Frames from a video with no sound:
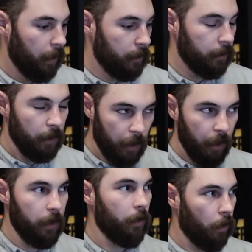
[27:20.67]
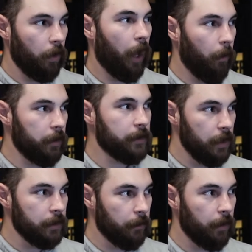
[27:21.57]
And I, I want to
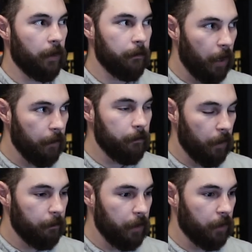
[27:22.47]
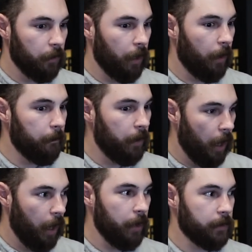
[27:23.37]
say something. I'm I'm, yeah. I'm, being clear. I'm
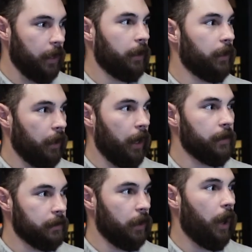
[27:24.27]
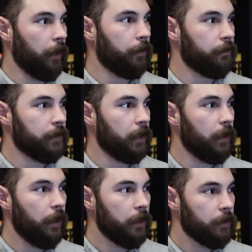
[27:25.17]
not saying that God is the author of
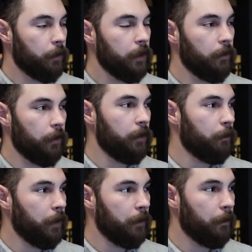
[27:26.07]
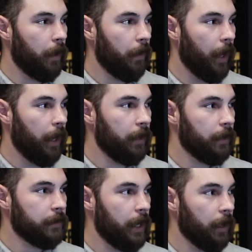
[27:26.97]
sin. So what do you what do you mean mm-hmm. by that yeah.
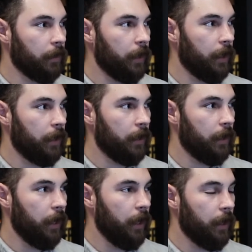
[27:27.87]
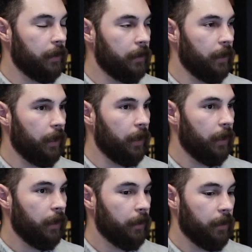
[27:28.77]
exactly? And and uh,
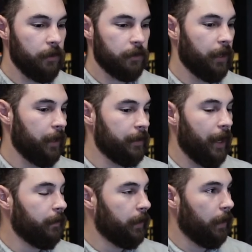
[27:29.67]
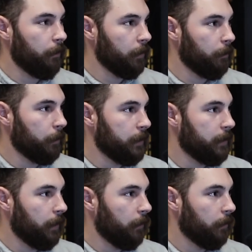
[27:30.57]
can you just kind of dive into that with a little more
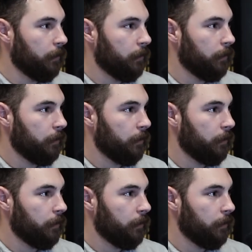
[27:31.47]
detail?